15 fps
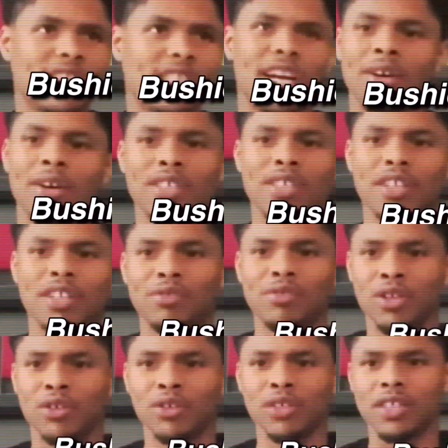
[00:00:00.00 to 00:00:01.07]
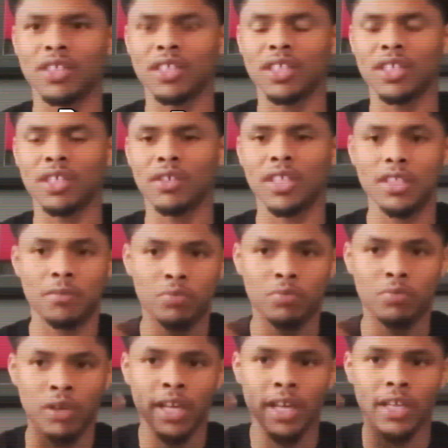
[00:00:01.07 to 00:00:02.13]
If he used his height, it probably
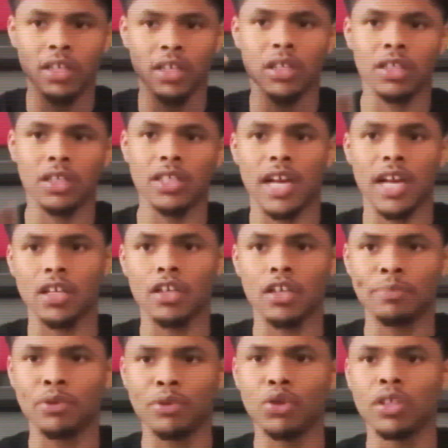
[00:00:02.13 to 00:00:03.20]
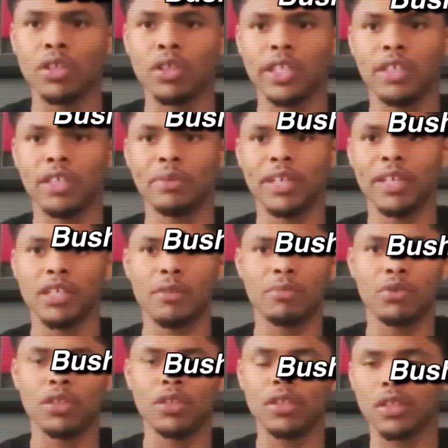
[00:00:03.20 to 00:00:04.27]
been more so a better fight, but he don't use
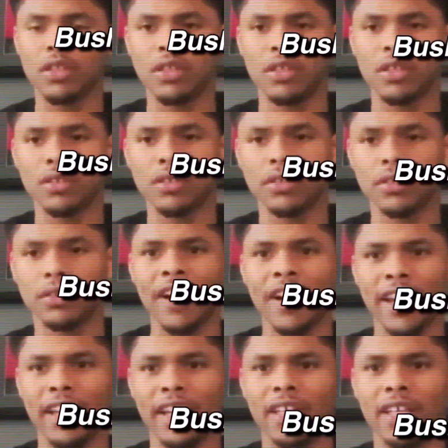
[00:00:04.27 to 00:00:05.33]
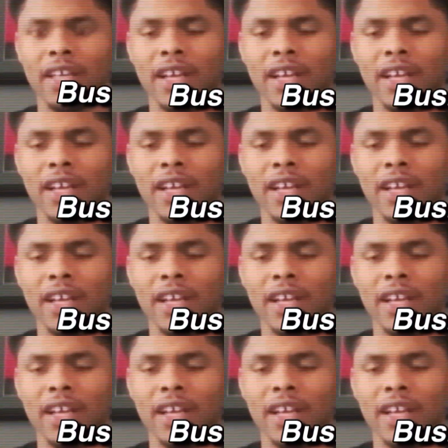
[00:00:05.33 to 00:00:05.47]
his range. Like, he don't use his reach.